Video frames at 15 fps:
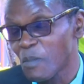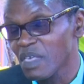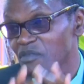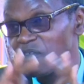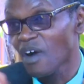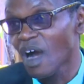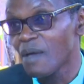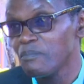
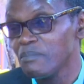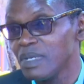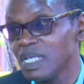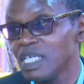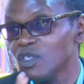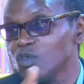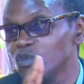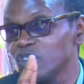until
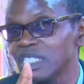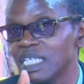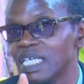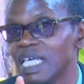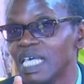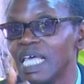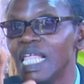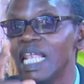now,
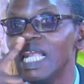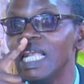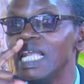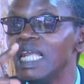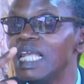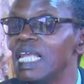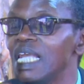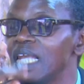
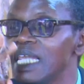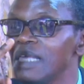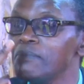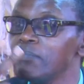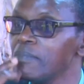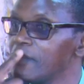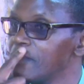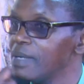my
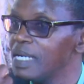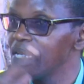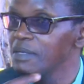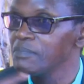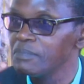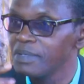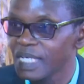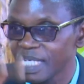family
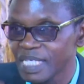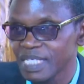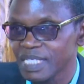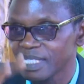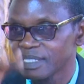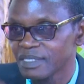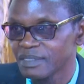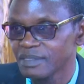uses
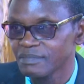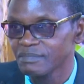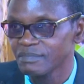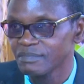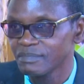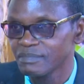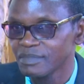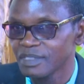lip
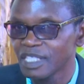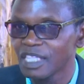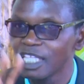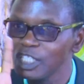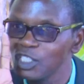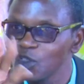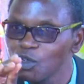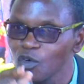reading.
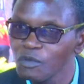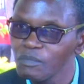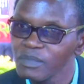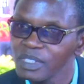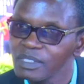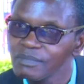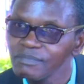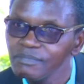
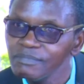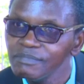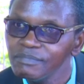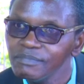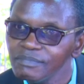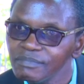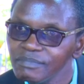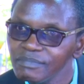
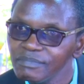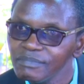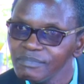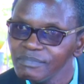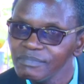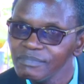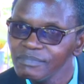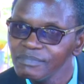So they
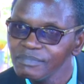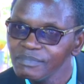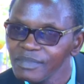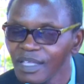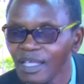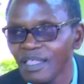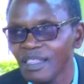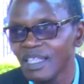talk,
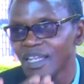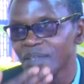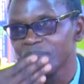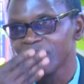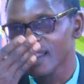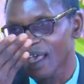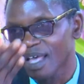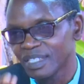I look
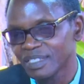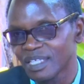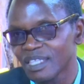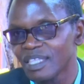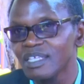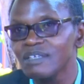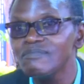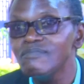at them
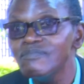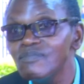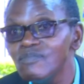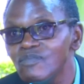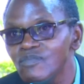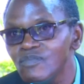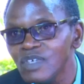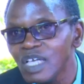keenly,
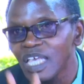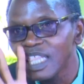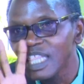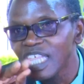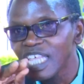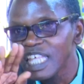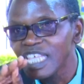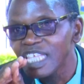
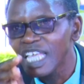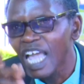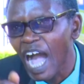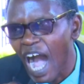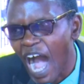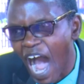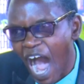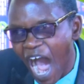then I
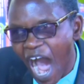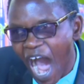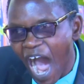answer.